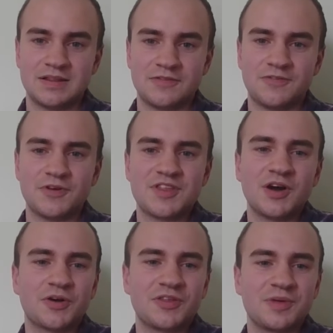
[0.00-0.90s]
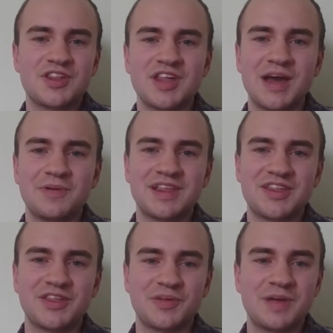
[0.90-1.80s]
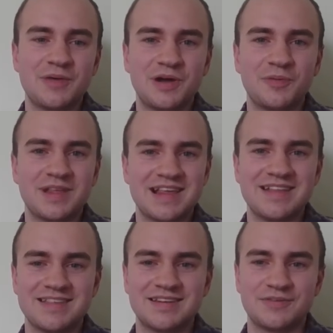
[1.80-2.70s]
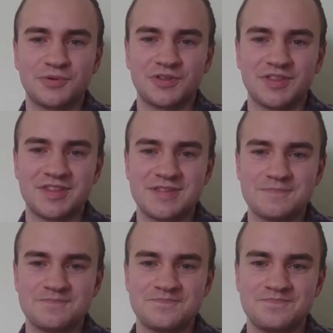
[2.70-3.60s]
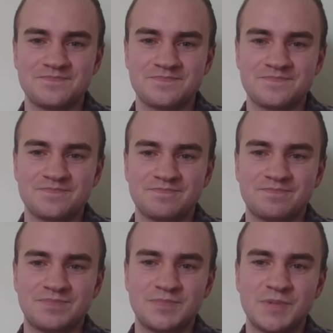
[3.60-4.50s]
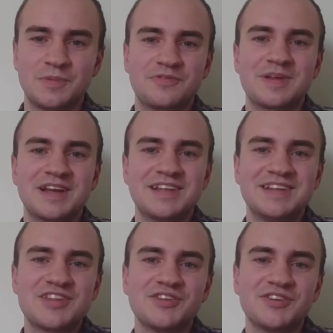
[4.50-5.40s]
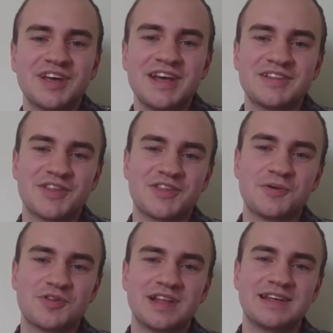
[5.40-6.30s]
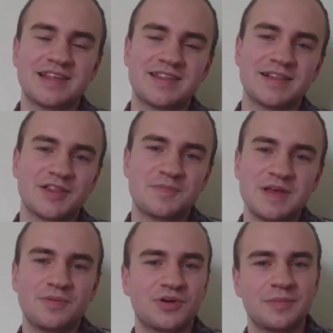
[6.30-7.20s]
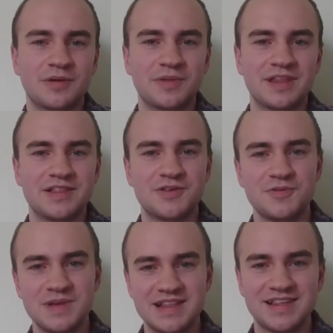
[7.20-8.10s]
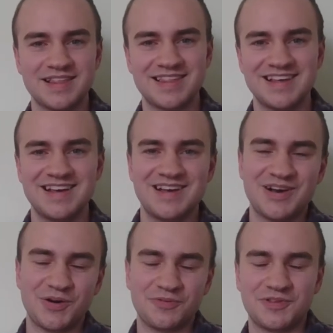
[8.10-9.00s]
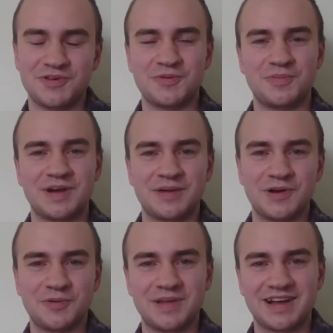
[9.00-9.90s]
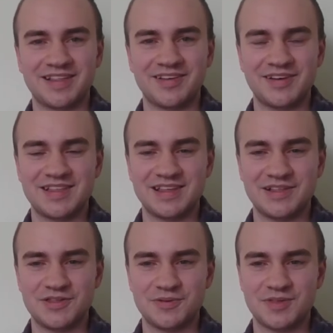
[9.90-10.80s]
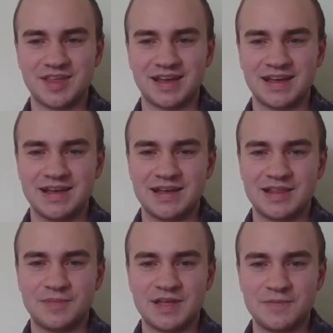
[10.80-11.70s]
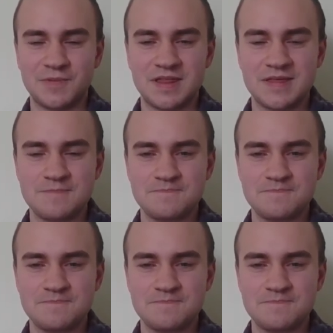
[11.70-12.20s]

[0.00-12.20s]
The first hugs that we share with each other may well be tentative ones. When we've been conditioned to socially distance, people coming within 2 meters of you might well be anxiety-inducing to begin with.